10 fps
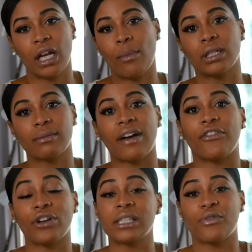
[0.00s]
and most of my
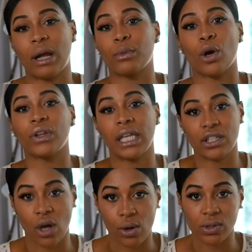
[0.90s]
friends and family are on the East
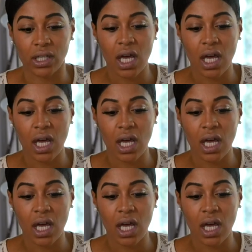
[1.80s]
Coast.